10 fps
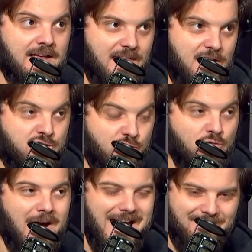they
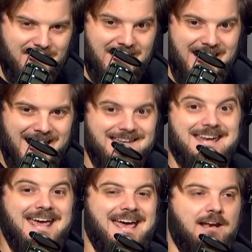do have that
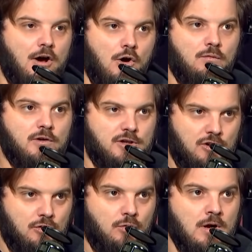head-to-head over
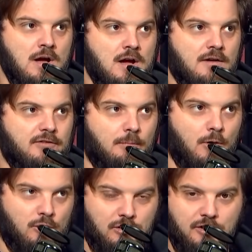you from
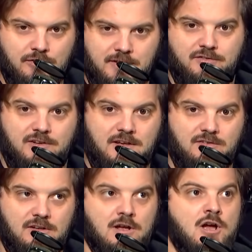earlier this
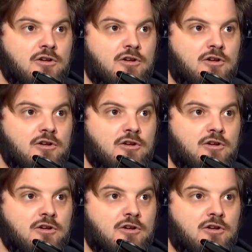season.